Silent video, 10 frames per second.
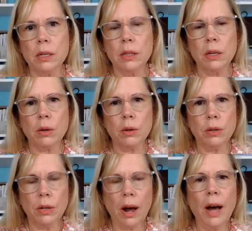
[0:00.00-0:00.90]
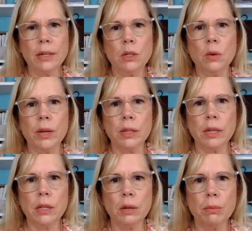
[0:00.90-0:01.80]
They're not
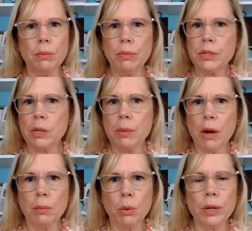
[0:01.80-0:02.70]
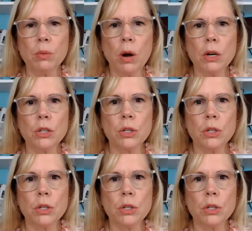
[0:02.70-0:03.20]
knowingly. They're somehow brainwashed.